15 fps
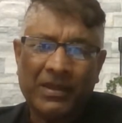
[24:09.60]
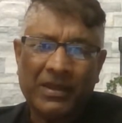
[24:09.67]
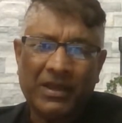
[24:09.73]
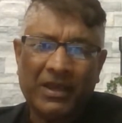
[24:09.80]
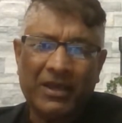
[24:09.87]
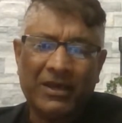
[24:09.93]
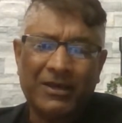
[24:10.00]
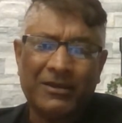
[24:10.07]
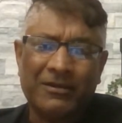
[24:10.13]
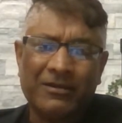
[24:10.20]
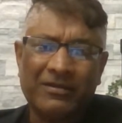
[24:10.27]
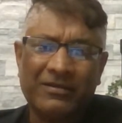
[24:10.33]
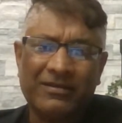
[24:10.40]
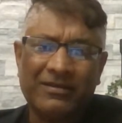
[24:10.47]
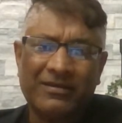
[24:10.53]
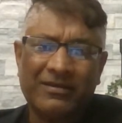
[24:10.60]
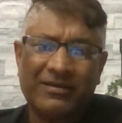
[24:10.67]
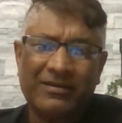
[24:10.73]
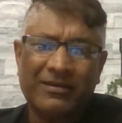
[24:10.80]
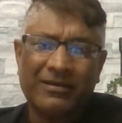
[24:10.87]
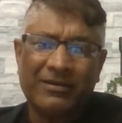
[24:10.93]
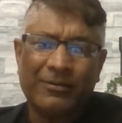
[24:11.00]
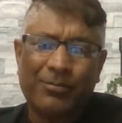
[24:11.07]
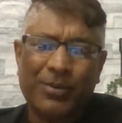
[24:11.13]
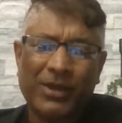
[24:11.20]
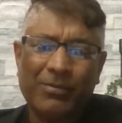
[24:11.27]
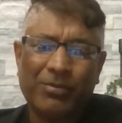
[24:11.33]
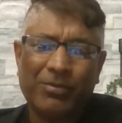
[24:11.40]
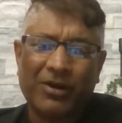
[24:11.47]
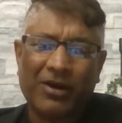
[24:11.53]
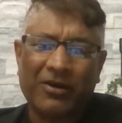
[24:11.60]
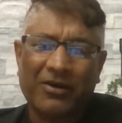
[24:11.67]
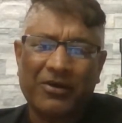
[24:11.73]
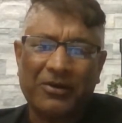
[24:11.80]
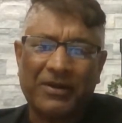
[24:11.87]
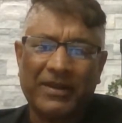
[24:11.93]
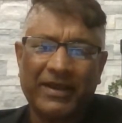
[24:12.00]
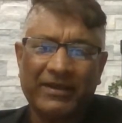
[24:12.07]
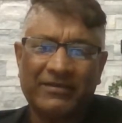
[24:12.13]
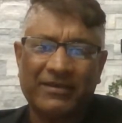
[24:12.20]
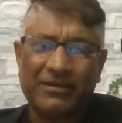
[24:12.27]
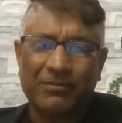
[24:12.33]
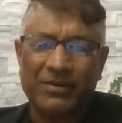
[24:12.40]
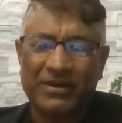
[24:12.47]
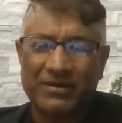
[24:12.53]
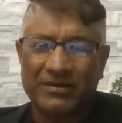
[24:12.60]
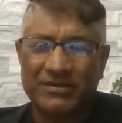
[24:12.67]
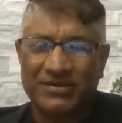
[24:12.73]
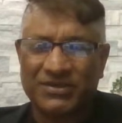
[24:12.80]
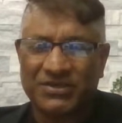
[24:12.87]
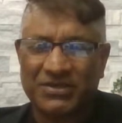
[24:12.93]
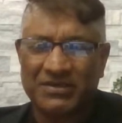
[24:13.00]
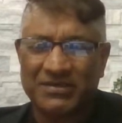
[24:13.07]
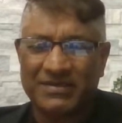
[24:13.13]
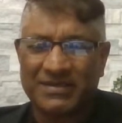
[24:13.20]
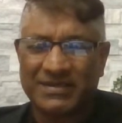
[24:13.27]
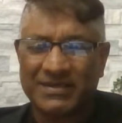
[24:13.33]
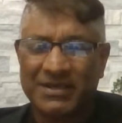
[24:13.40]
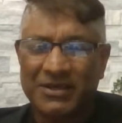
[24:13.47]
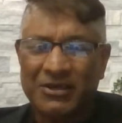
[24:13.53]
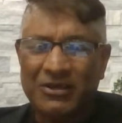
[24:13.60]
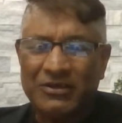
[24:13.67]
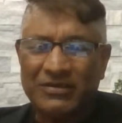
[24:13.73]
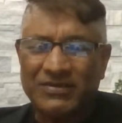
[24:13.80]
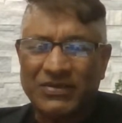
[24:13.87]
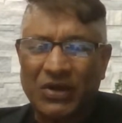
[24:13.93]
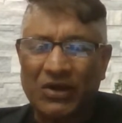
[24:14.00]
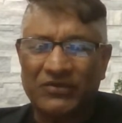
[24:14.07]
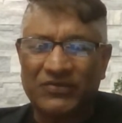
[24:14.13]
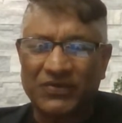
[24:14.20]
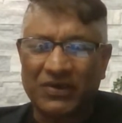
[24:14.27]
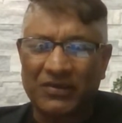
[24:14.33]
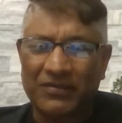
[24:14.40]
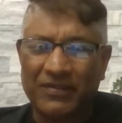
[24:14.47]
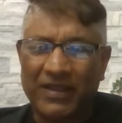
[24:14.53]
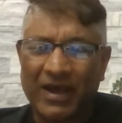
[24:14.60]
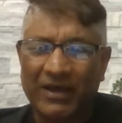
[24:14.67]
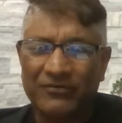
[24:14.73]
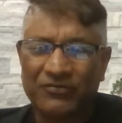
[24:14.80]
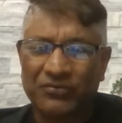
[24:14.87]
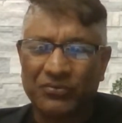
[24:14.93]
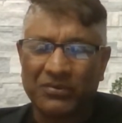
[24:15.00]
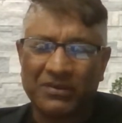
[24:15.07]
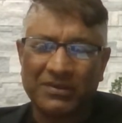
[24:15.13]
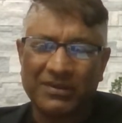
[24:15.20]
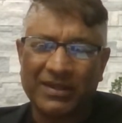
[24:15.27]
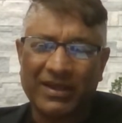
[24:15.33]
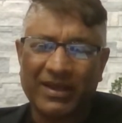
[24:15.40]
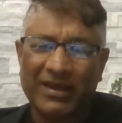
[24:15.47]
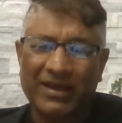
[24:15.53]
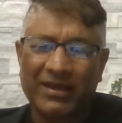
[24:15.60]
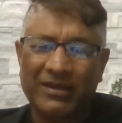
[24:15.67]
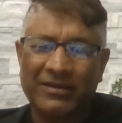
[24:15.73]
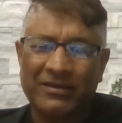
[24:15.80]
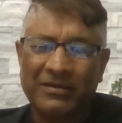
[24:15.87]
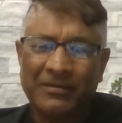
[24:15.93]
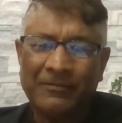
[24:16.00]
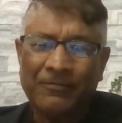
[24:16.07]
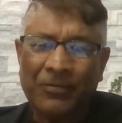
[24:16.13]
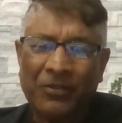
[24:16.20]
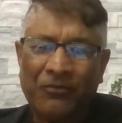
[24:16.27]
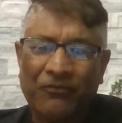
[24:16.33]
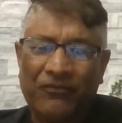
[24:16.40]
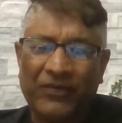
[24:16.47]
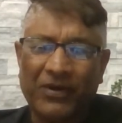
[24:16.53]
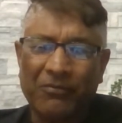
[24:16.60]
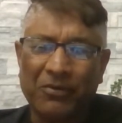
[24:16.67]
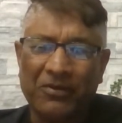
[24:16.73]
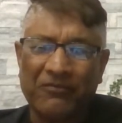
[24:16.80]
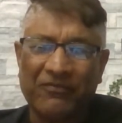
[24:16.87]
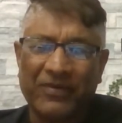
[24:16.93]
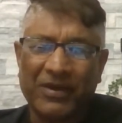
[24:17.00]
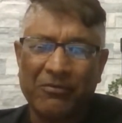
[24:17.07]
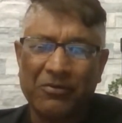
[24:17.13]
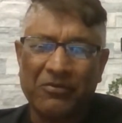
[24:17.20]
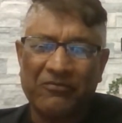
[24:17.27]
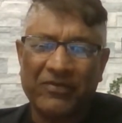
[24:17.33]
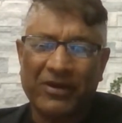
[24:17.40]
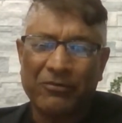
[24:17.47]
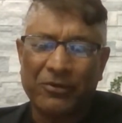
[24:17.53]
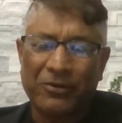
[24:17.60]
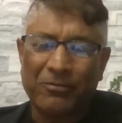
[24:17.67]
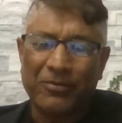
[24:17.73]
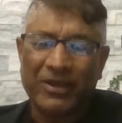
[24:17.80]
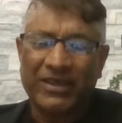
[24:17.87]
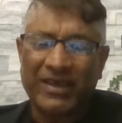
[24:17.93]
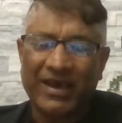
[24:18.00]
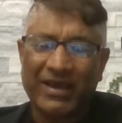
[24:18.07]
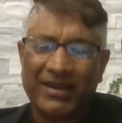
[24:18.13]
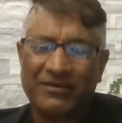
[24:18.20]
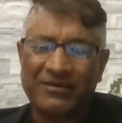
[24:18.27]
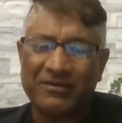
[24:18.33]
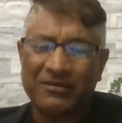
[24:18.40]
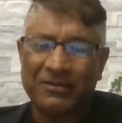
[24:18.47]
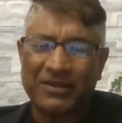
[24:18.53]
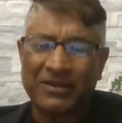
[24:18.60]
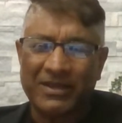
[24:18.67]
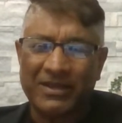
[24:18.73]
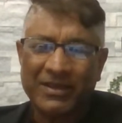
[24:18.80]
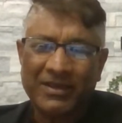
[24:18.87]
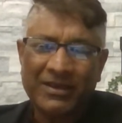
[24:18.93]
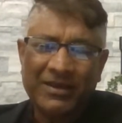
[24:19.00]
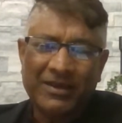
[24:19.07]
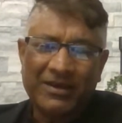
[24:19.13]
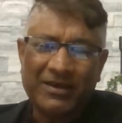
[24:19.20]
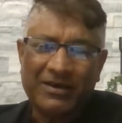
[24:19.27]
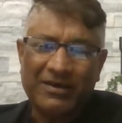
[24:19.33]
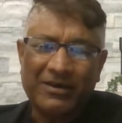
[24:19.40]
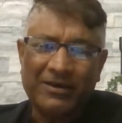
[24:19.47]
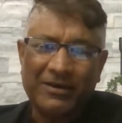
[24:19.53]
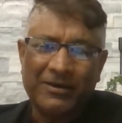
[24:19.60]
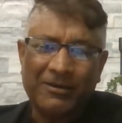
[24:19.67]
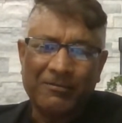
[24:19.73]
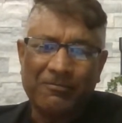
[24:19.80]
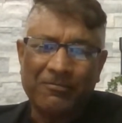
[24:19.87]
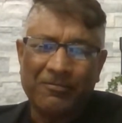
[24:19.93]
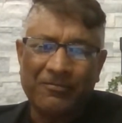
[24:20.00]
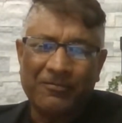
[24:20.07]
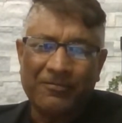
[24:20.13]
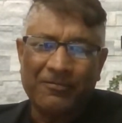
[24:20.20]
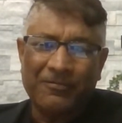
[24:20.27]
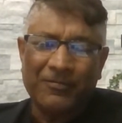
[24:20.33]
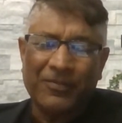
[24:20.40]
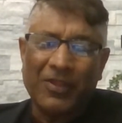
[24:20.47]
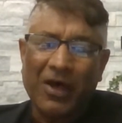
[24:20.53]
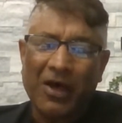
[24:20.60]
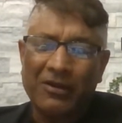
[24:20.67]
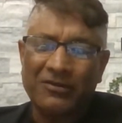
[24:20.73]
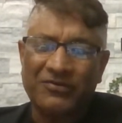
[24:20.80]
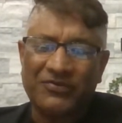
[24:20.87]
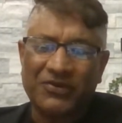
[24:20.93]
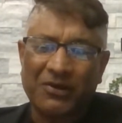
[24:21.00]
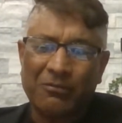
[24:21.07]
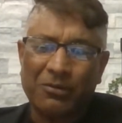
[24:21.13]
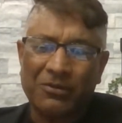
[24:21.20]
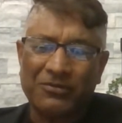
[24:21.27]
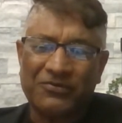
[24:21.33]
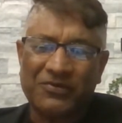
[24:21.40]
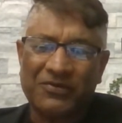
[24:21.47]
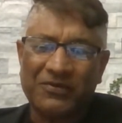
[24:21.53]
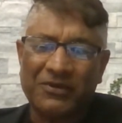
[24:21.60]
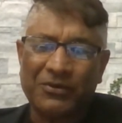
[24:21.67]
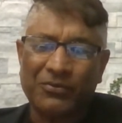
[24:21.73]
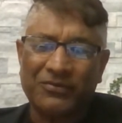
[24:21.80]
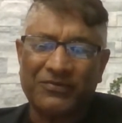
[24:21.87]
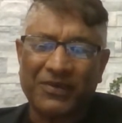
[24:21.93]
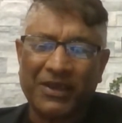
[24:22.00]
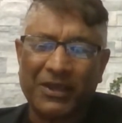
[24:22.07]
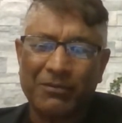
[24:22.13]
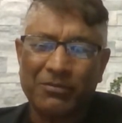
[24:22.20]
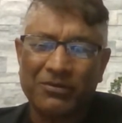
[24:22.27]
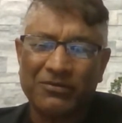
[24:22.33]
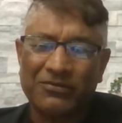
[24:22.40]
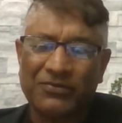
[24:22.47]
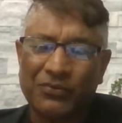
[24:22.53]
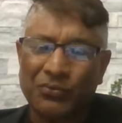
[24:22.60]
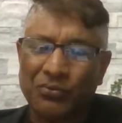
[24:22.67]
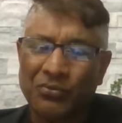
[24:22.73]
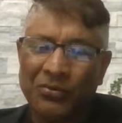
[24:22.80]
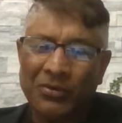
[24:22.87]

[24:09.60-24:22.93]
and people are connecting because she's such a natural and very, very, very mechanically uh, knowledgeable. She was able to